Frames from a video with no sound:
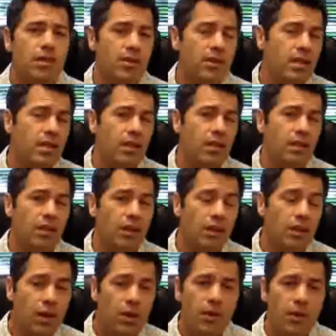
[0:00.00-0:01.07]
They're getting
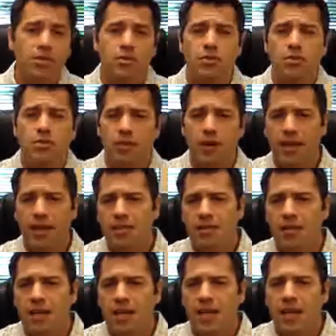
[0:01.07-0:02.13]
low interest
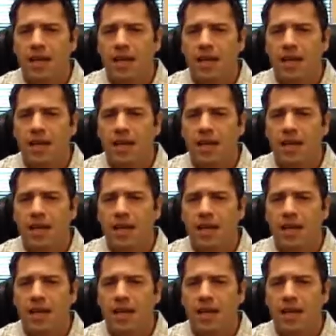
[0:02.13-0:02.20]
rates.